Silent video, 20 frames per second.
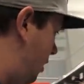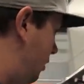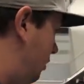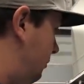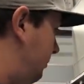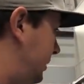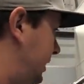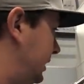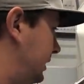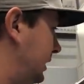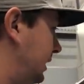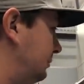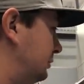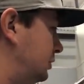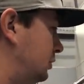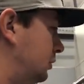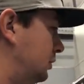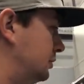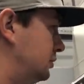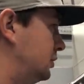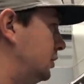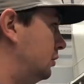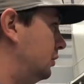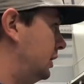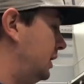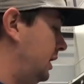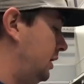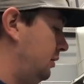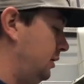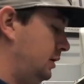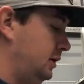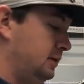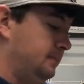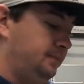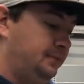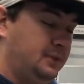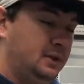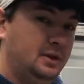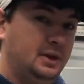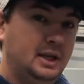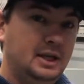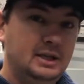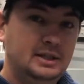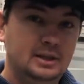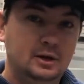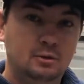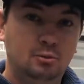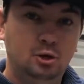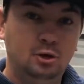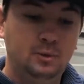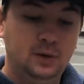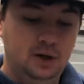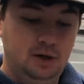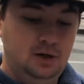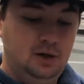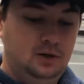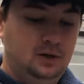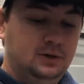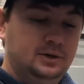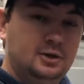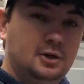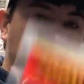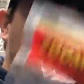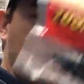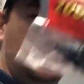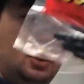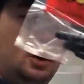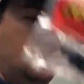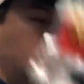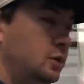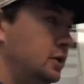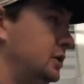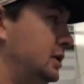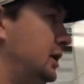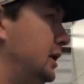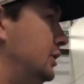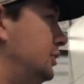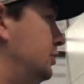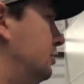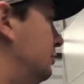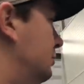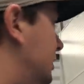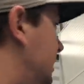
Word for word: All big name stores don't carry these in the blueberry color, so we'll just get June